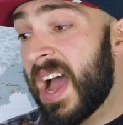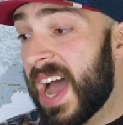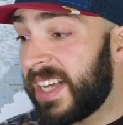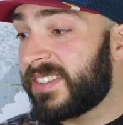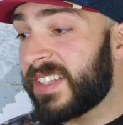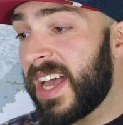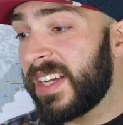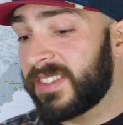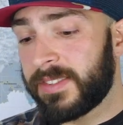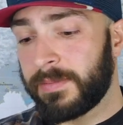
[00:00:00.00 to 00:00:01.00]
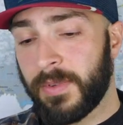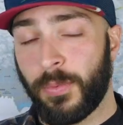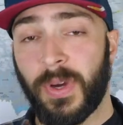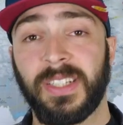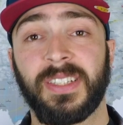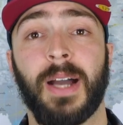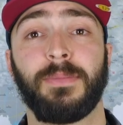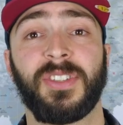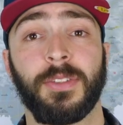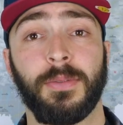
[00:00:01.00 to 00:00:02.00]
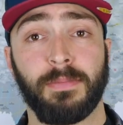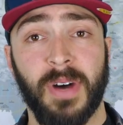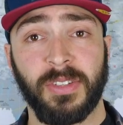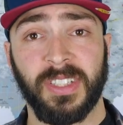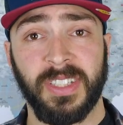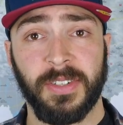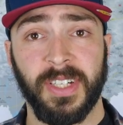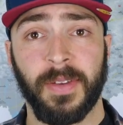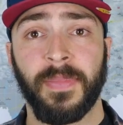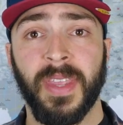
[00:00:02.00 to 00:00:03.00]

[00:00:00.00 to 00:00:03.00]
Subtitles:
ice axe when it comes to mountaineering.